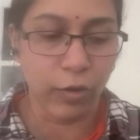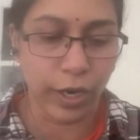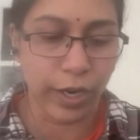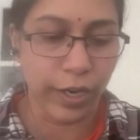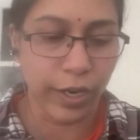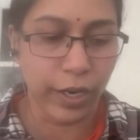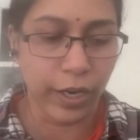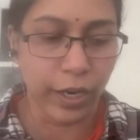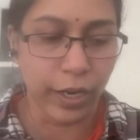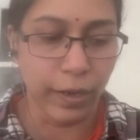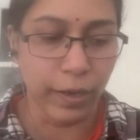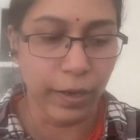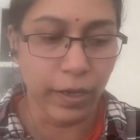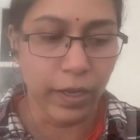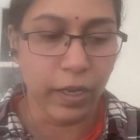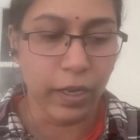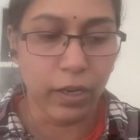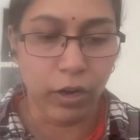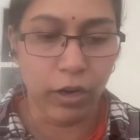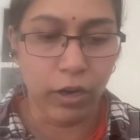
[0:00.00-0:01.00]
And a
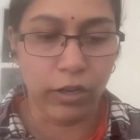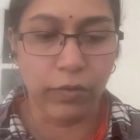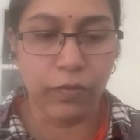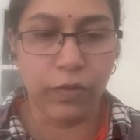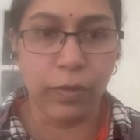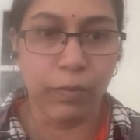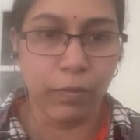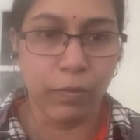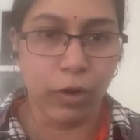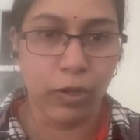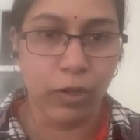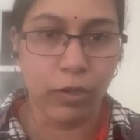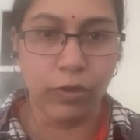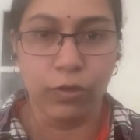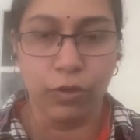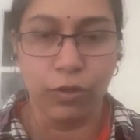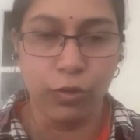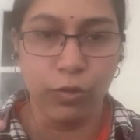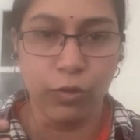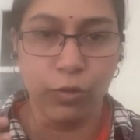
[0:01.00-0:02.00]
lot of them also
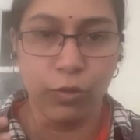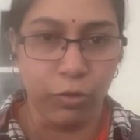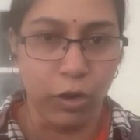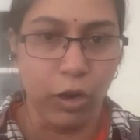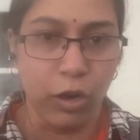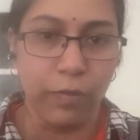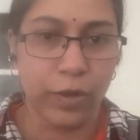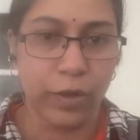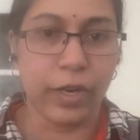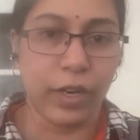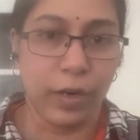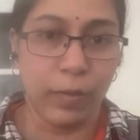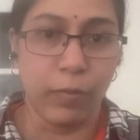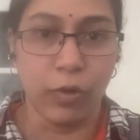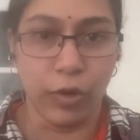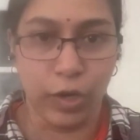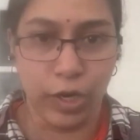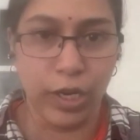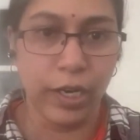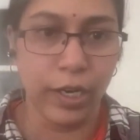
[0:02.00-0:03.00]
do operate
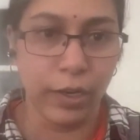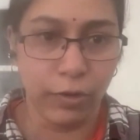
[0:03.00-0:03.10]
remotely.